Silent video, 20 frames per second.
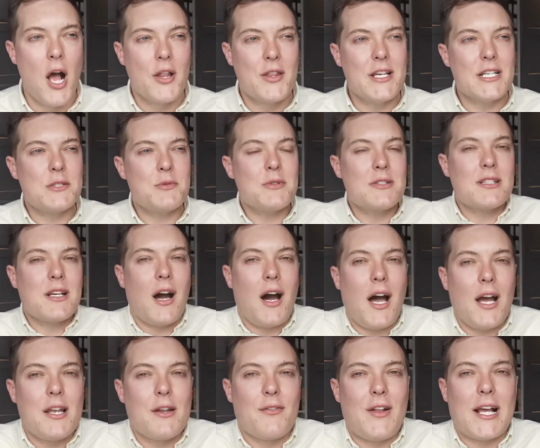This was
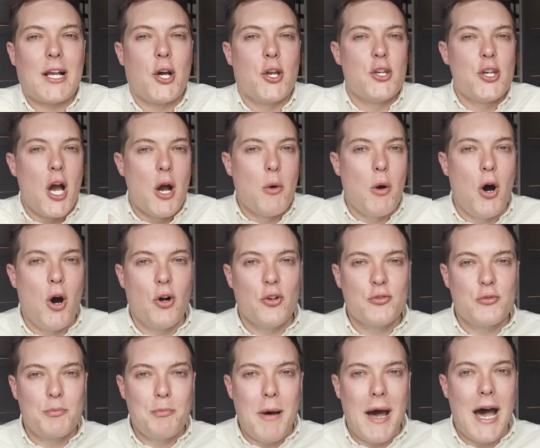kind of like a no
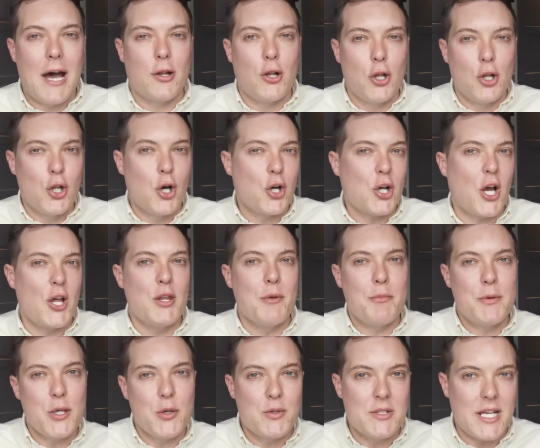holds barred look at the
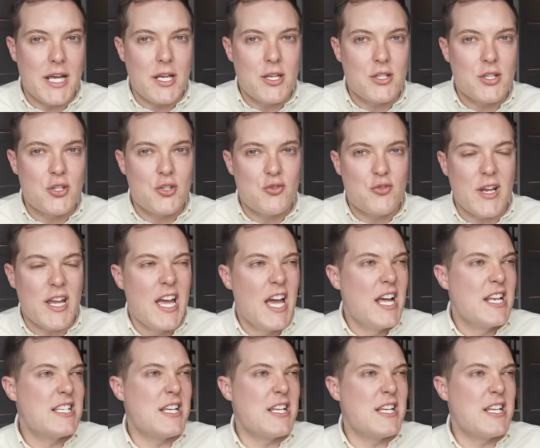beauty industry,